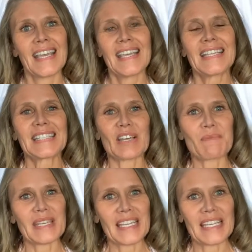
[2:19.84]

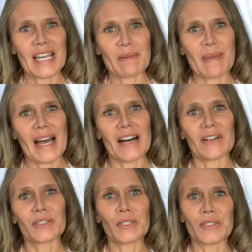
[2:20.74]
Something
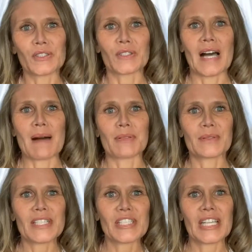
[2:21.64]
about cultural
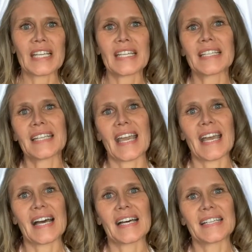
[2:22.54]
apparition
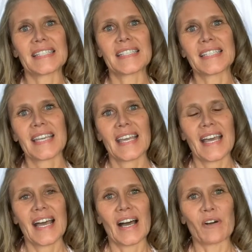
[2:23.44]
and
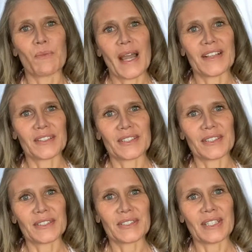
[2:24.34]
a white
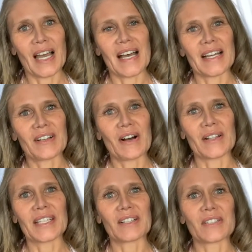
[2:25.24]
girl
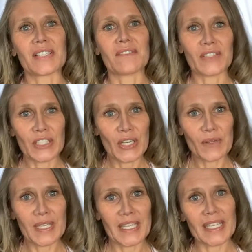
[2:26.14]
calling herself a
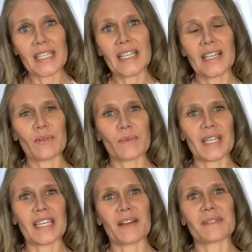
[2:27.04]
yogi
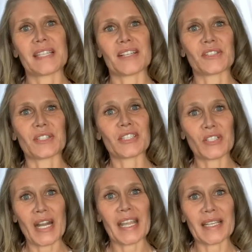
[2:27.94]
when I was actually
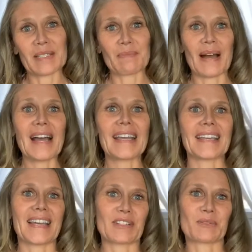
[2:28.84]
trained by
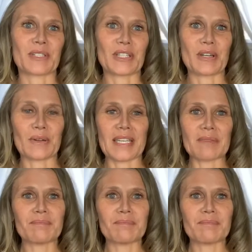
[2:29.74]
an actual yogi.